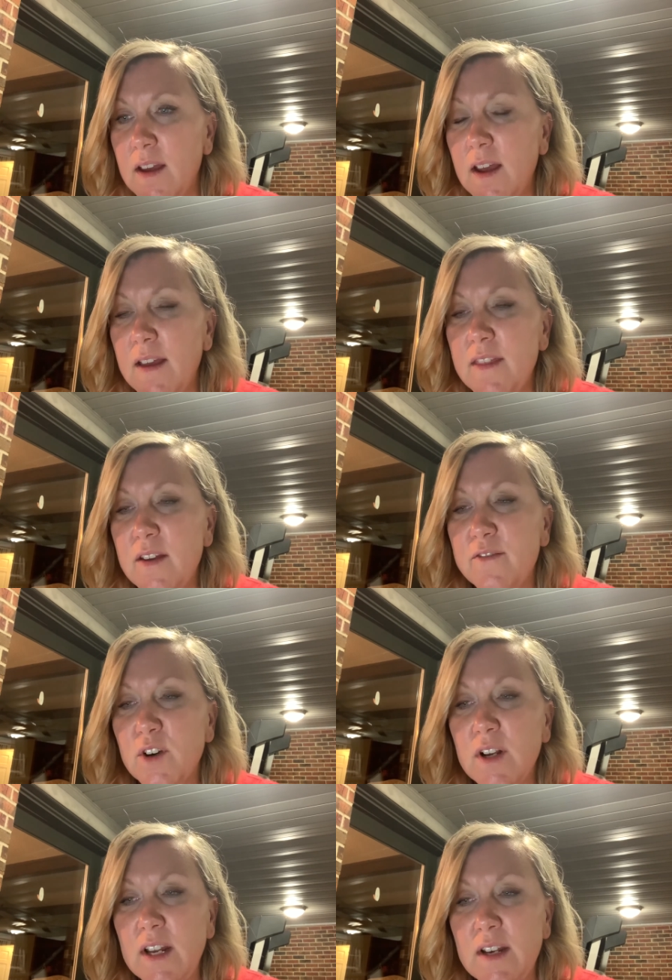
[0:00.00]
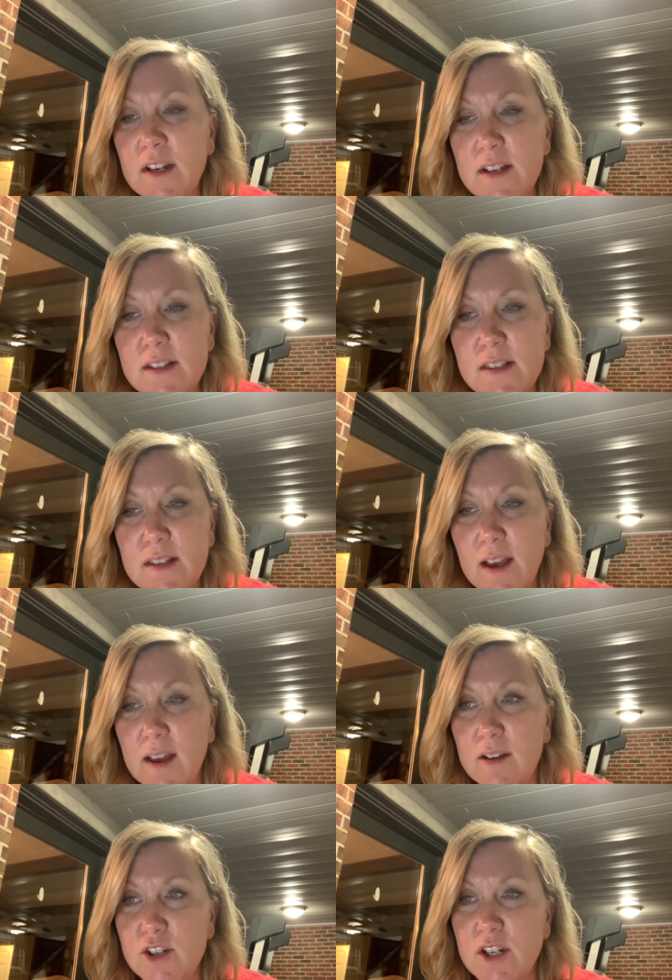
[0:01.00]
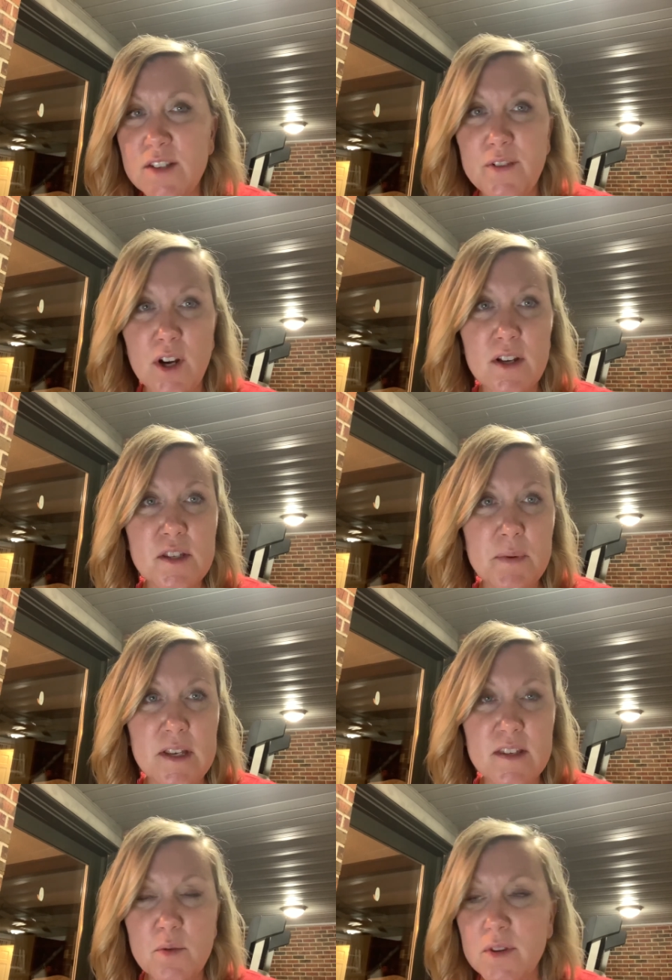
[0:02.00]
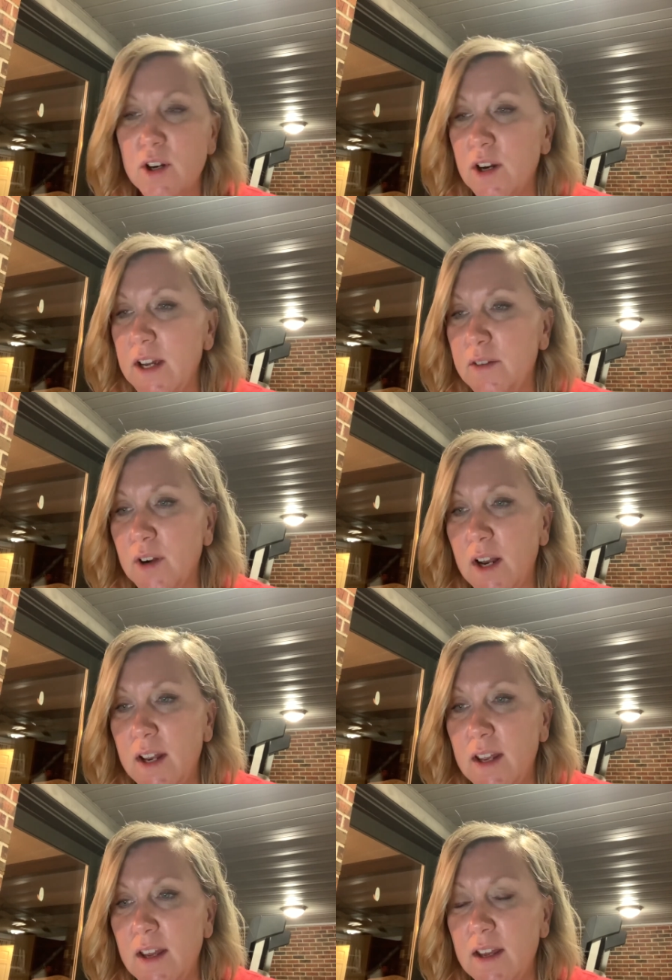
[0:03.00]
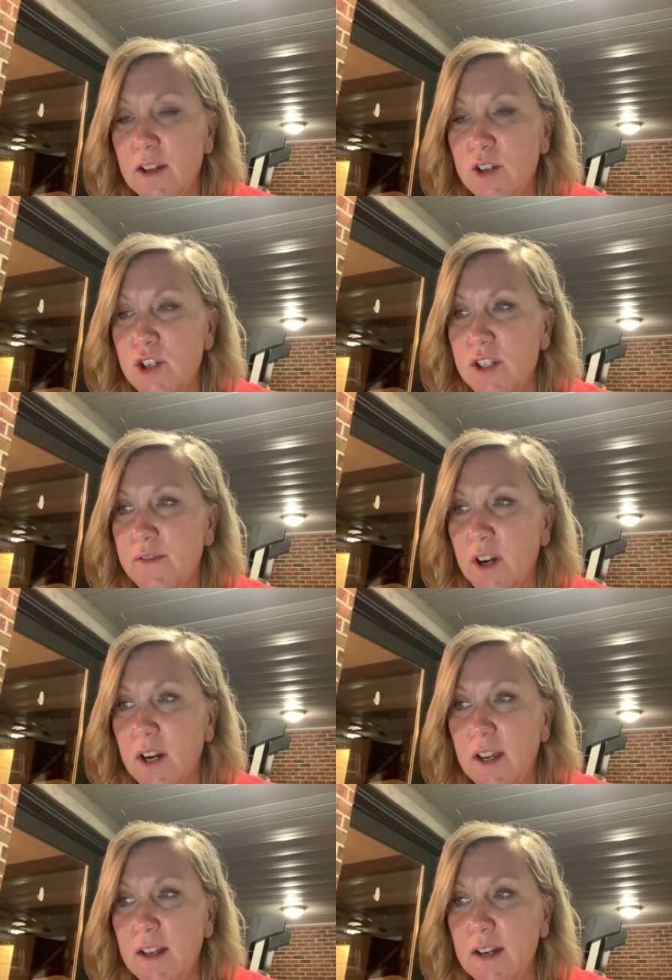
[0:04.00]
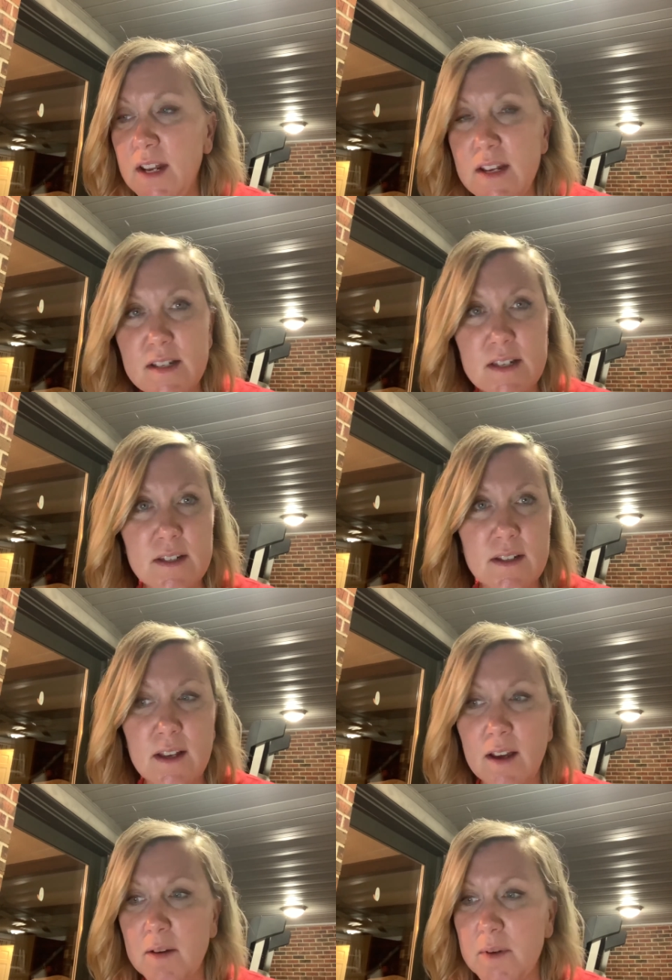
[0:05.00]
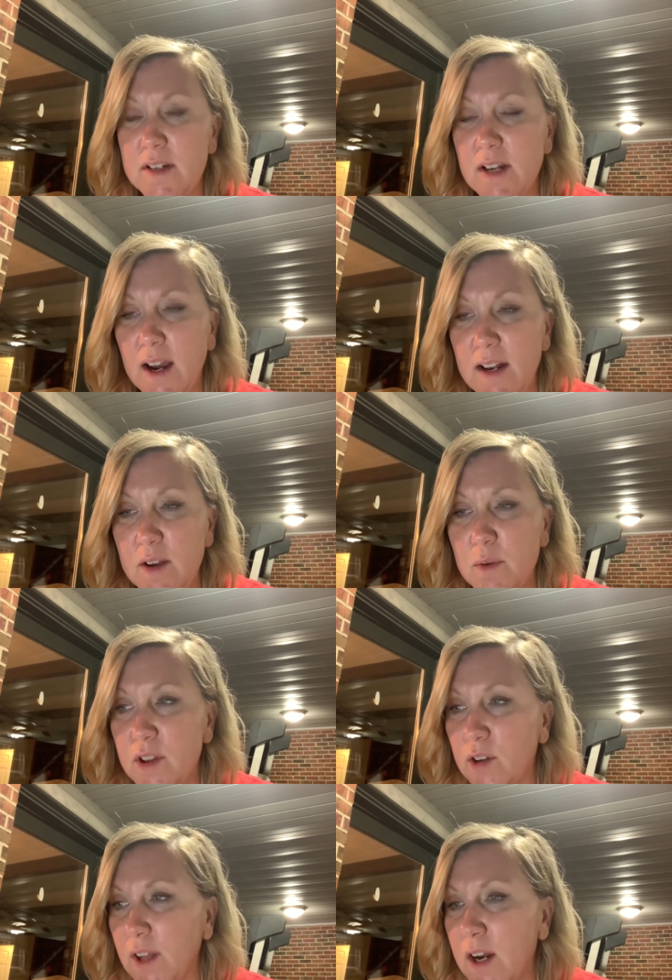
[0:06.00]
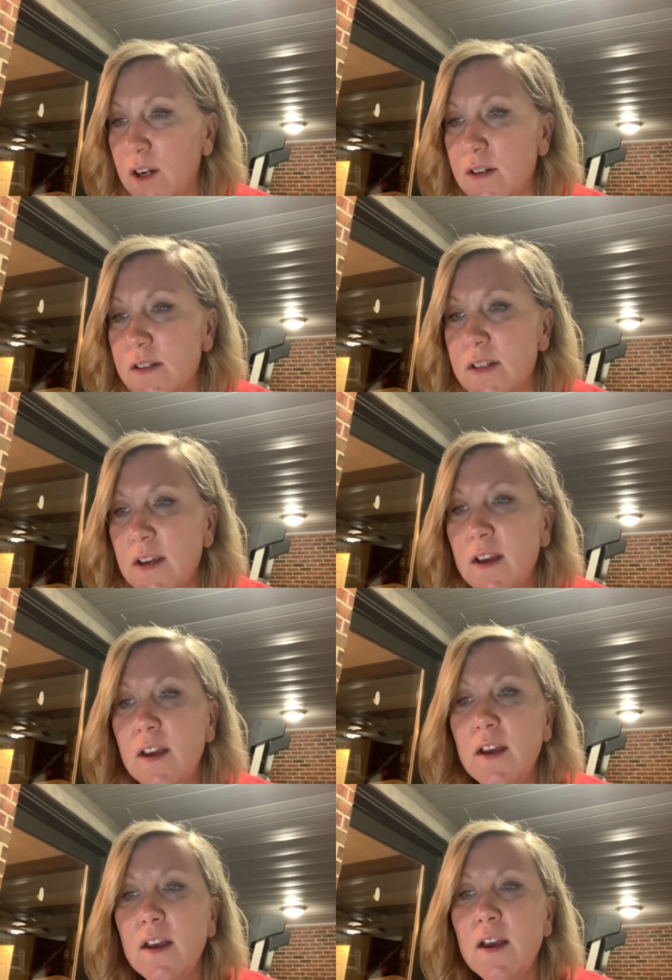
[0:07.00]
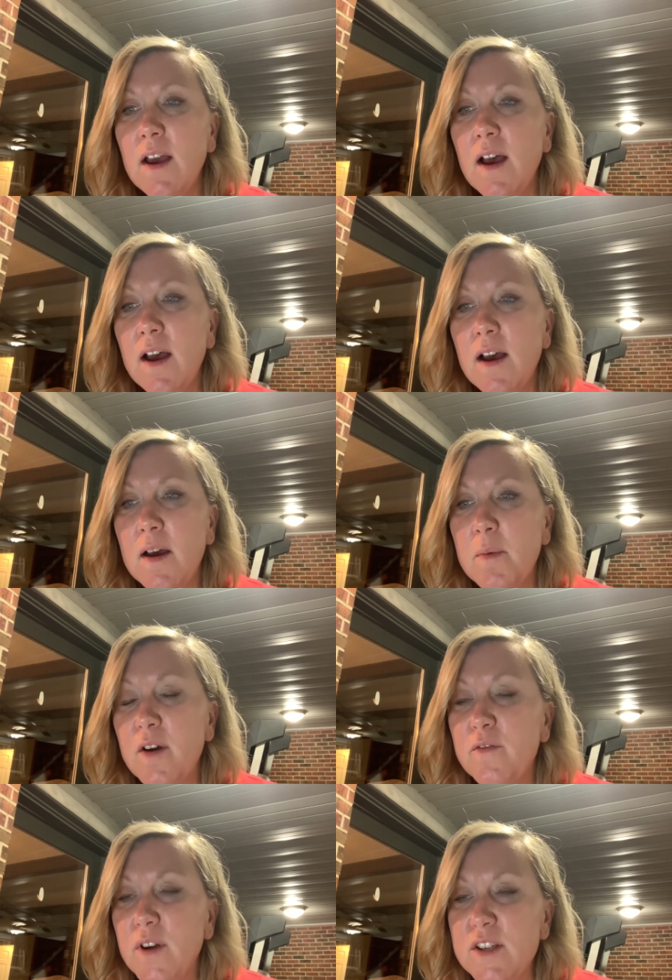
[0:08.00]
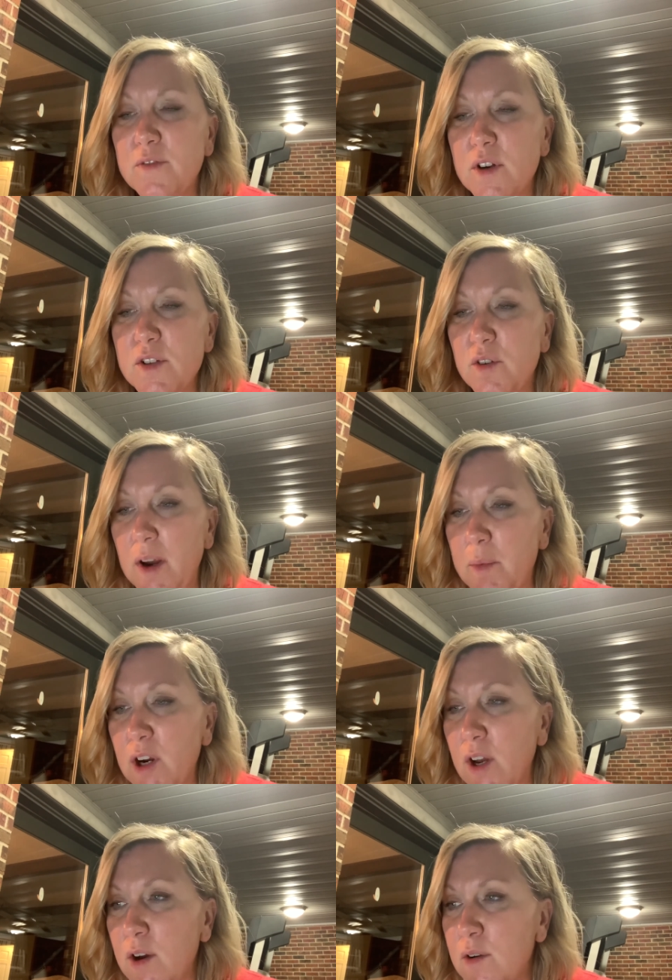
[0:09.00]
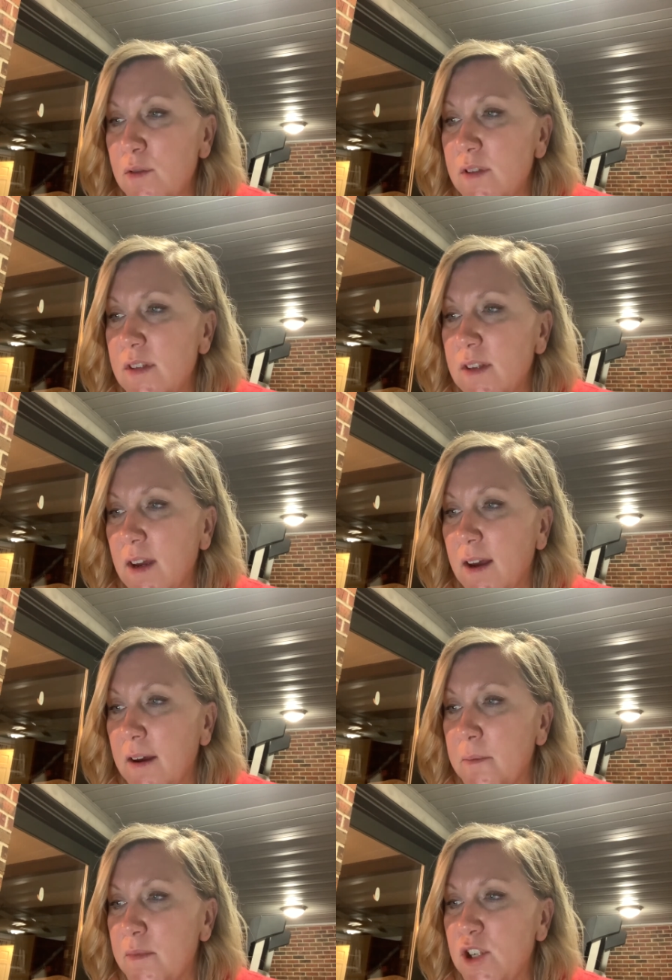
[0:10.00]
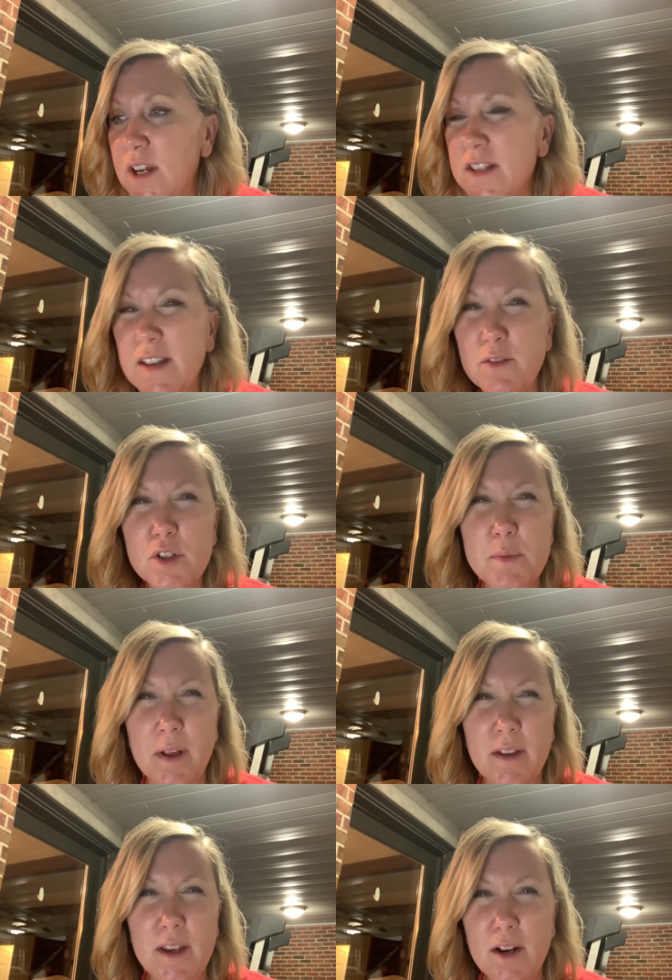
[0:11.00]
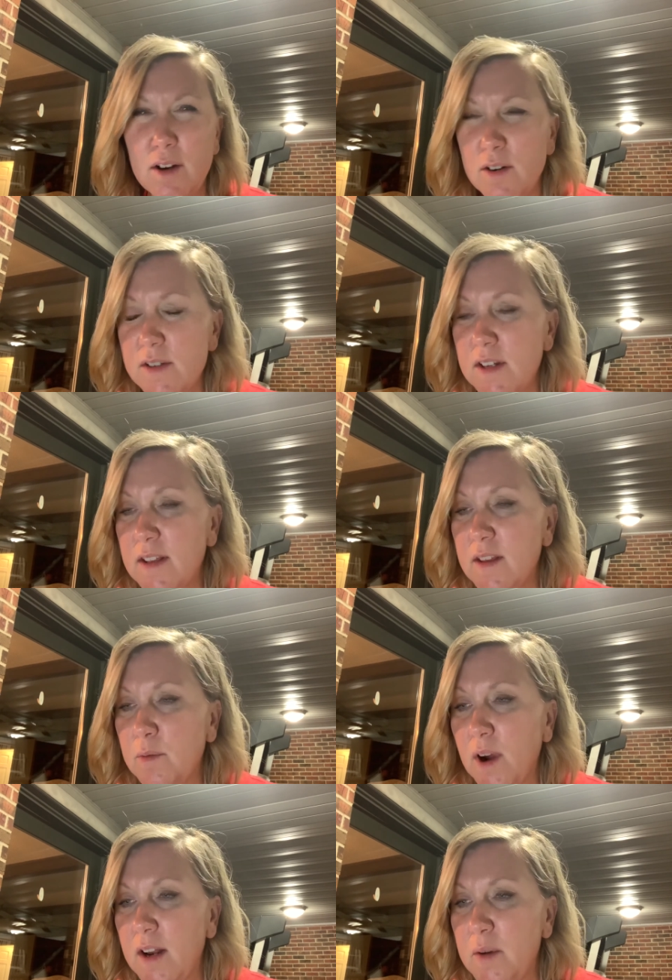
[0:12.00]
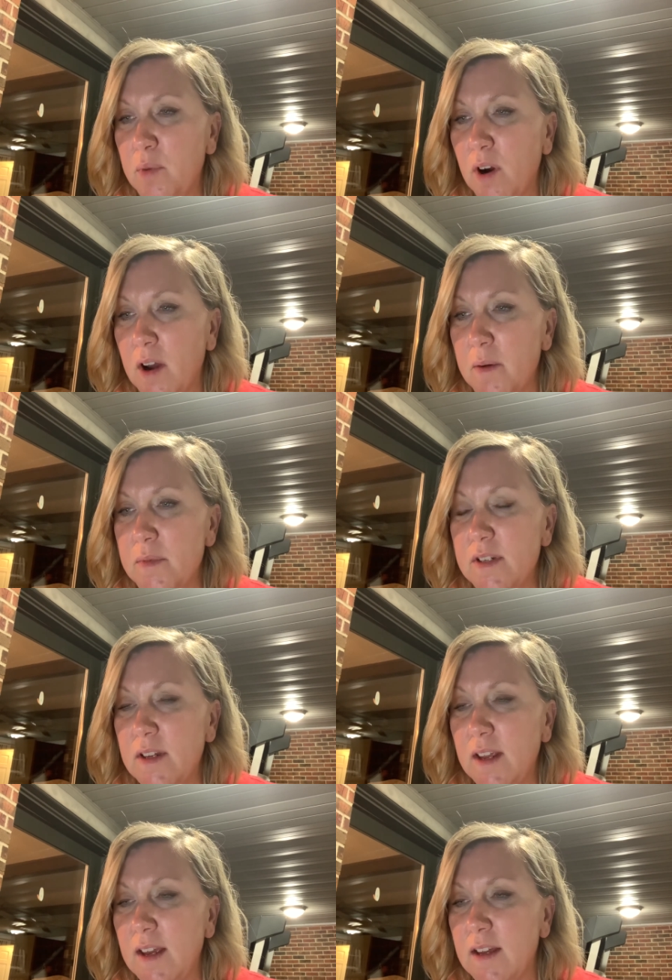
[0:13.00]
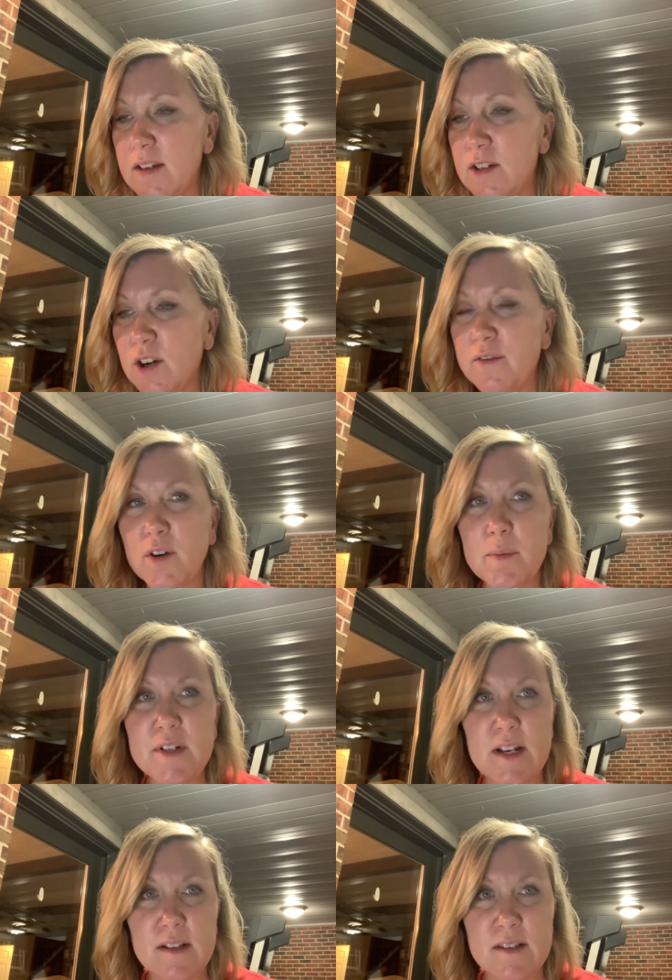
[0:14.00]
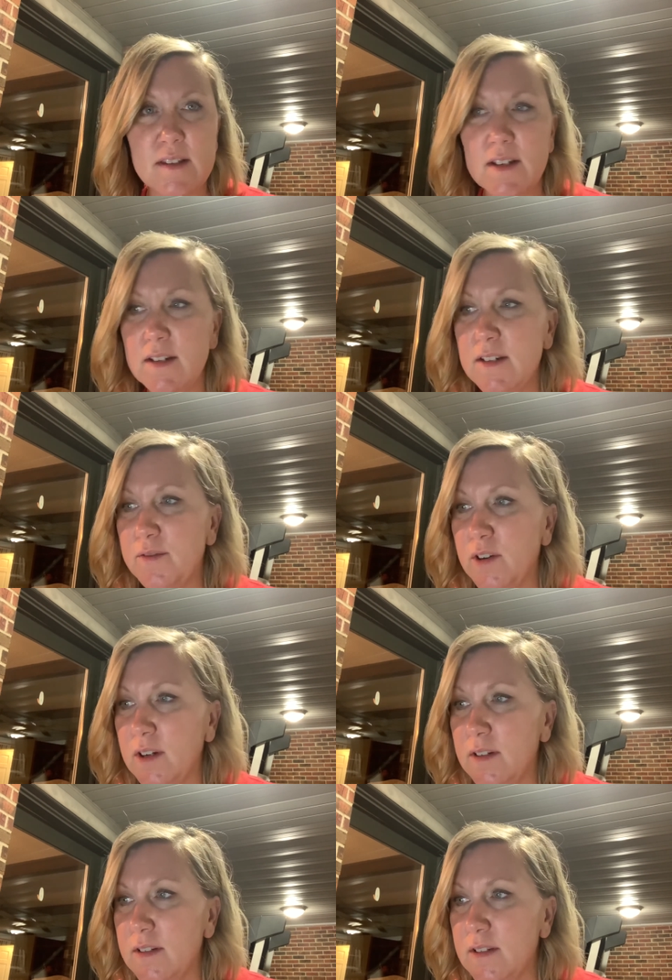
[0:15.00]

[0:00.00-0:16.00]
And then for neatness, uh, she has very good spacing with her handwriting and she's very neat uh, and tidy with her letters. Um, as far as grammar goes, um, she had several spelling errors in the writing prompt and her verb tense in different